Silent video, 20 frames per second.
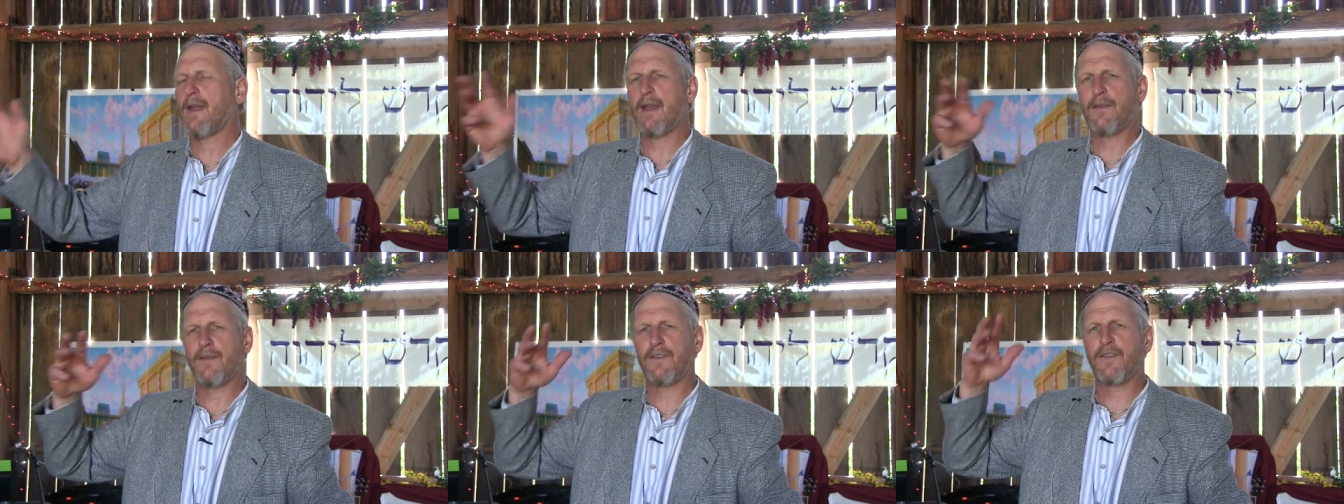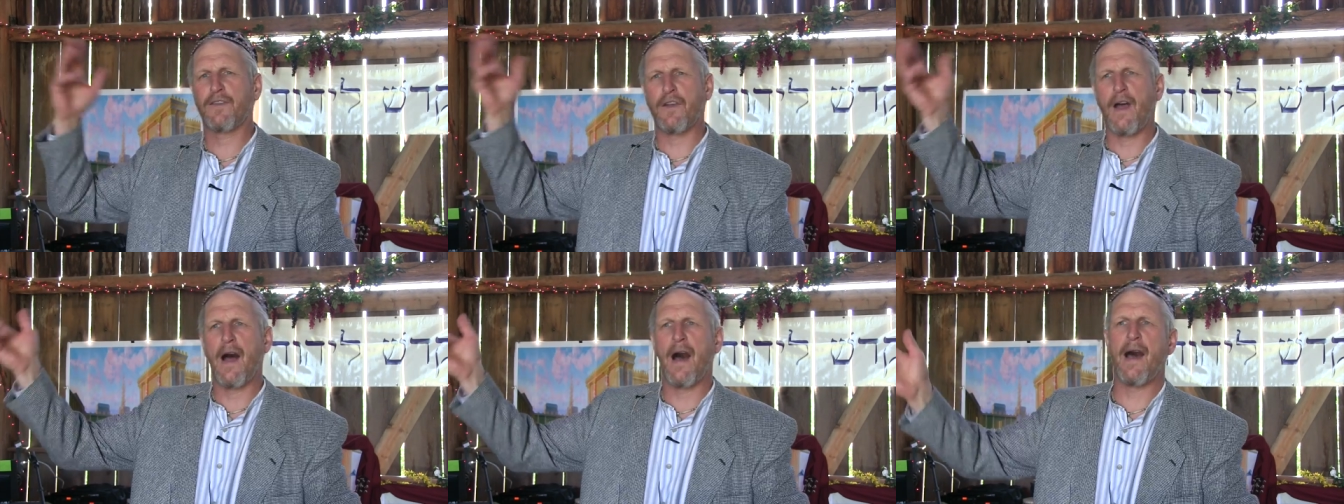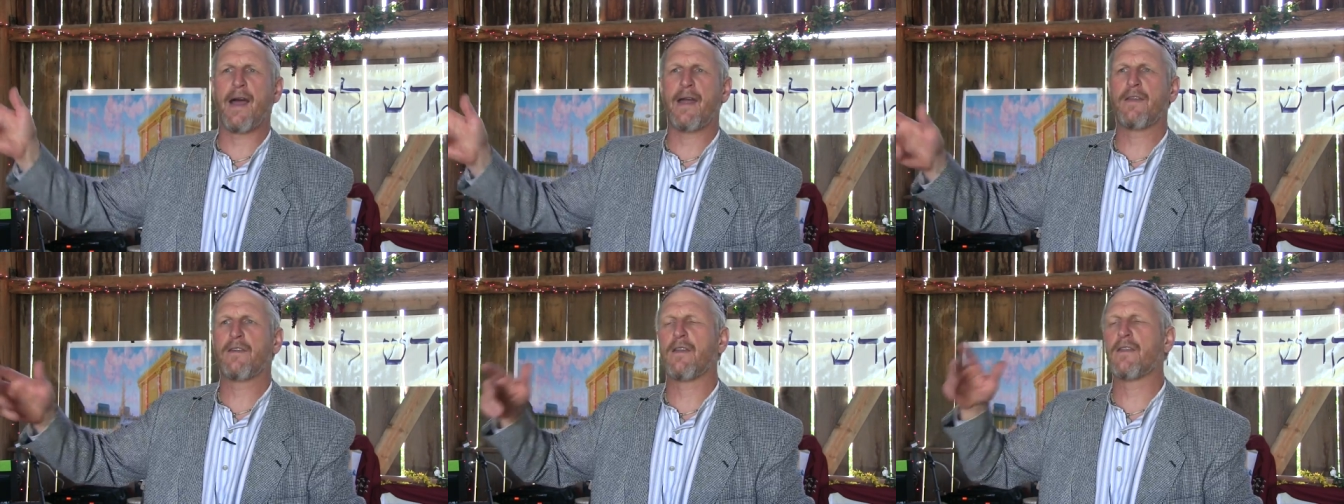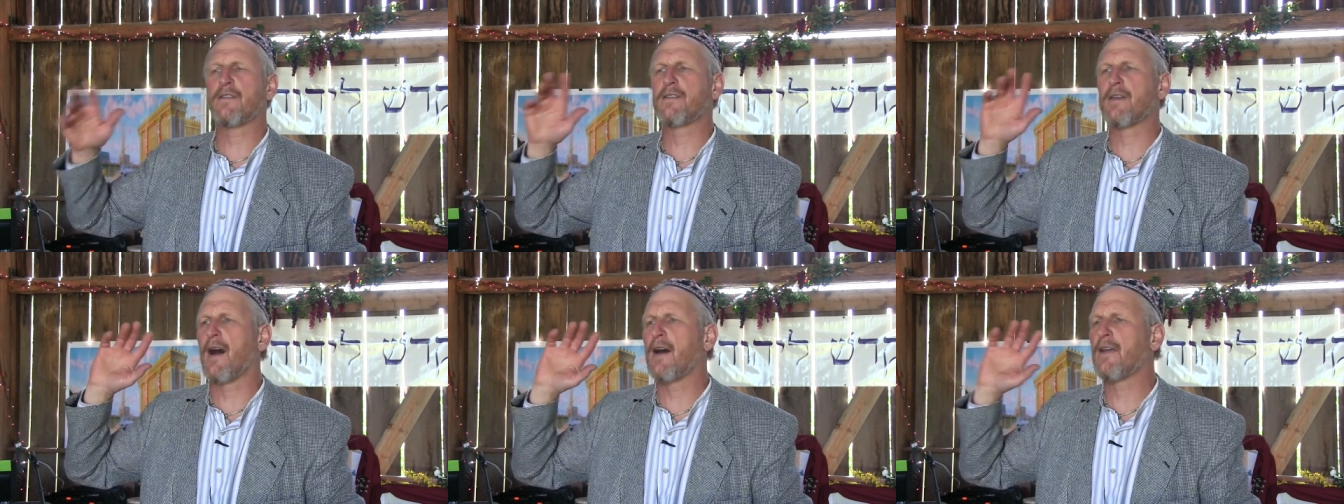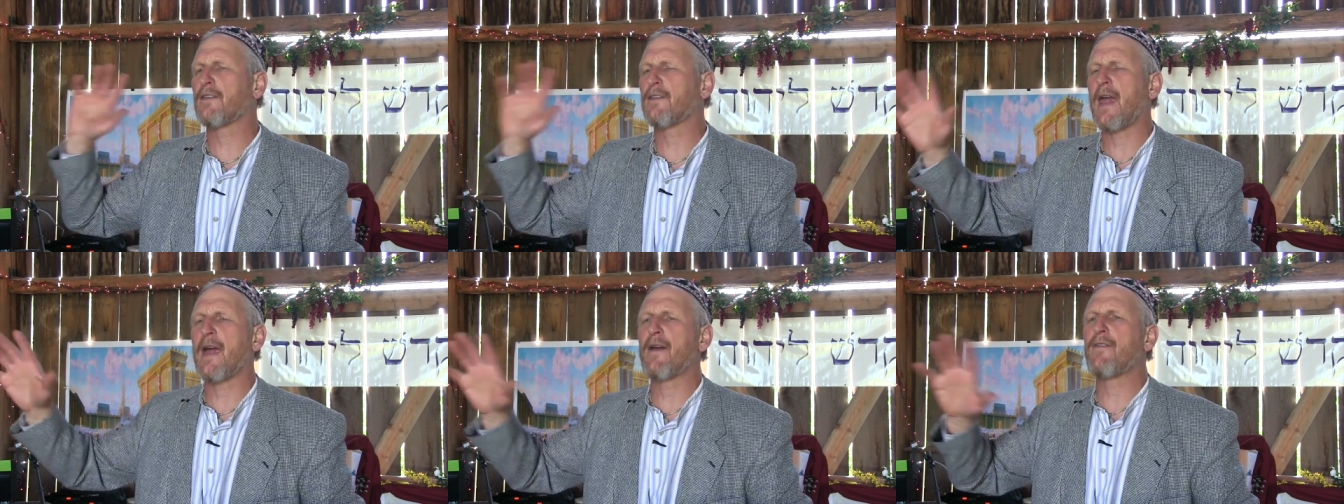it shines, it
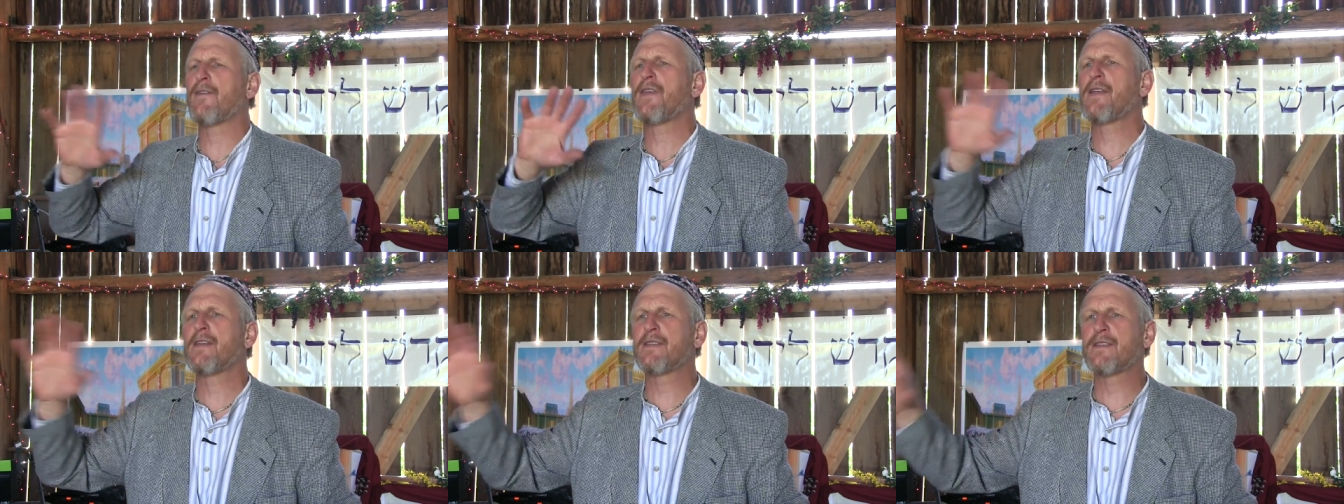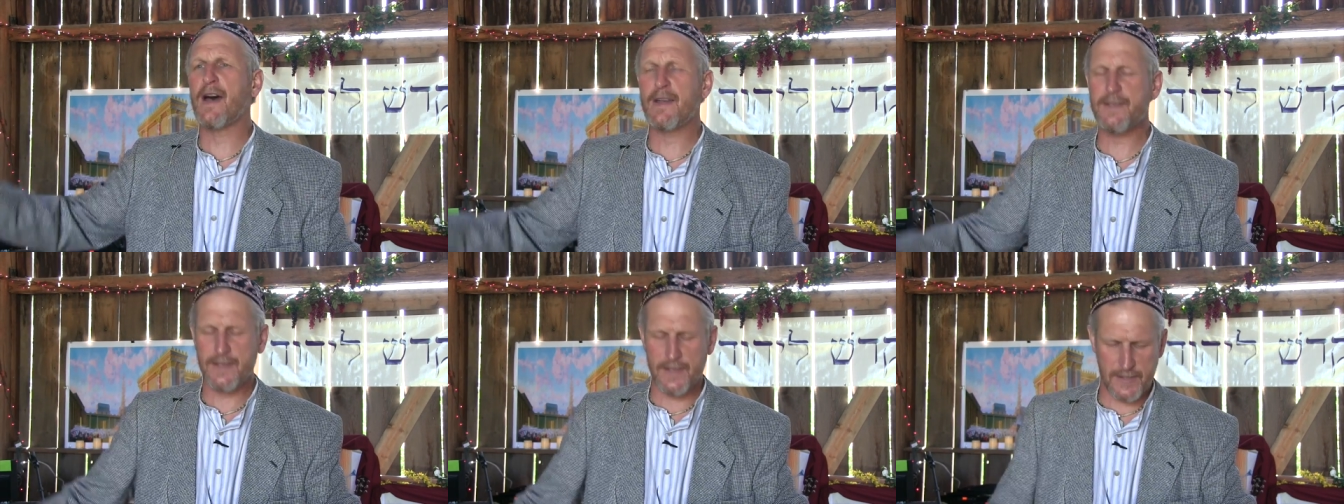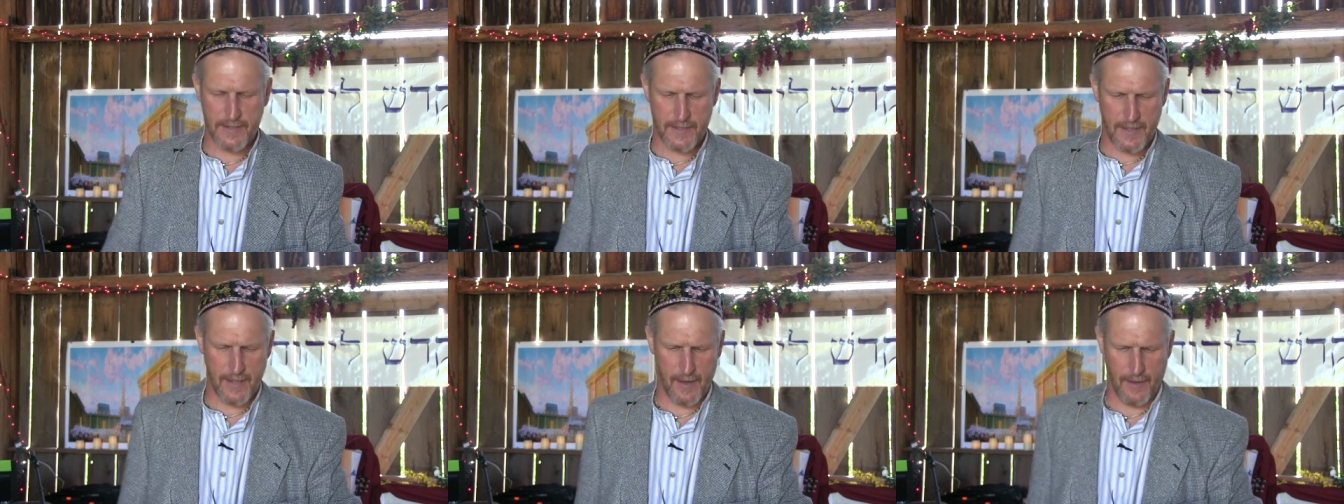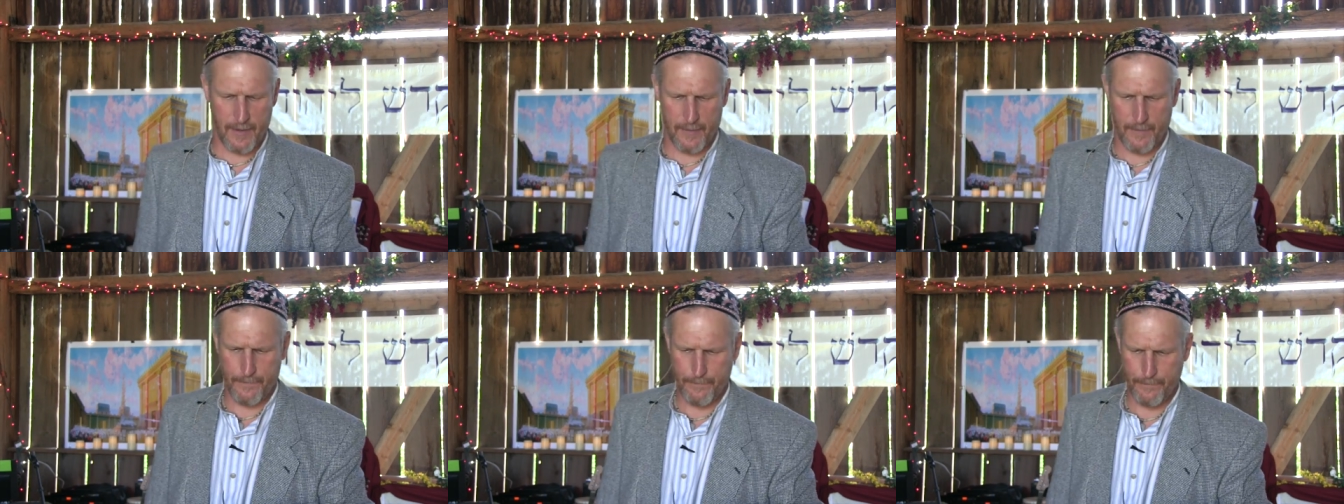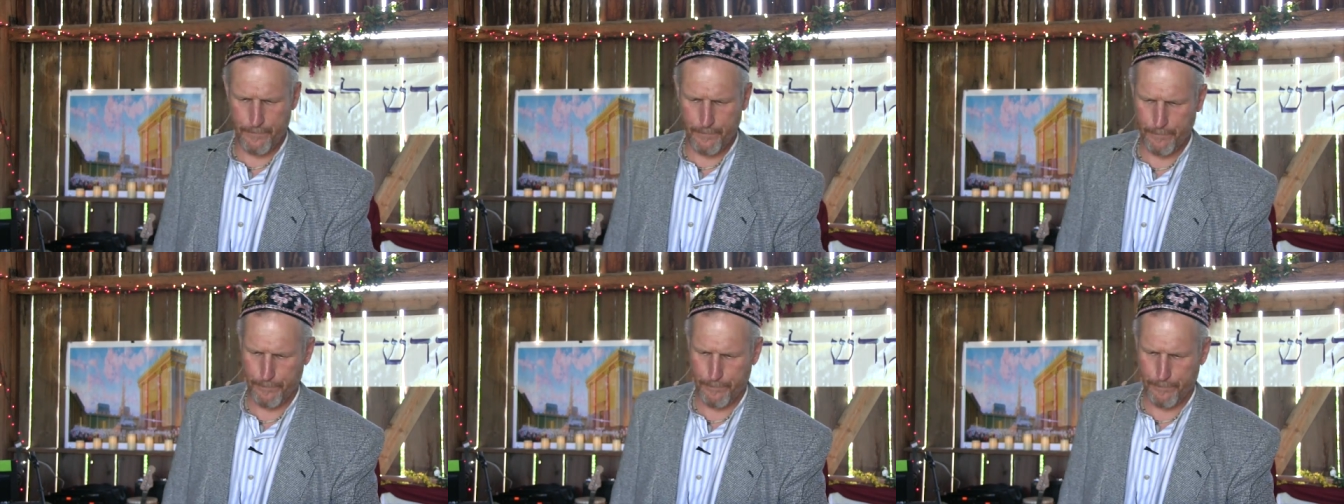does, everything does its thing.